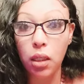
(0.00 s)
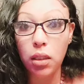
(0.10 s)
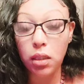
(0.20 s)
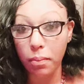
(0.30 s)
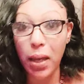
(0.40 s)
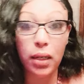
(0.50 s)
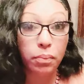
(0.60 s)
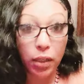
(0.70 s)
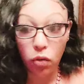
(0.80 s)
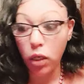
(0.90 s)
Somebody
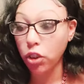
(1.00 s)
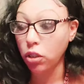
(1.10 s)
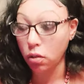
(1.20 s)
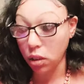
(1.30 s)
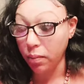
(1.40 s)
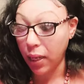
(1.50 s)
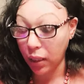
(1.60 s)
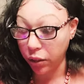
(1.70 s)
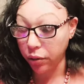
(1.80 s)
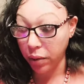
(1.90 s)
been crushing on somebody
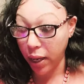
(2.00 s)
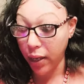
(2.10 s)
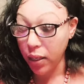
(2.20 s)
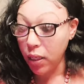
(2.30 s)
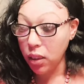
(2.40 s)
here, okay?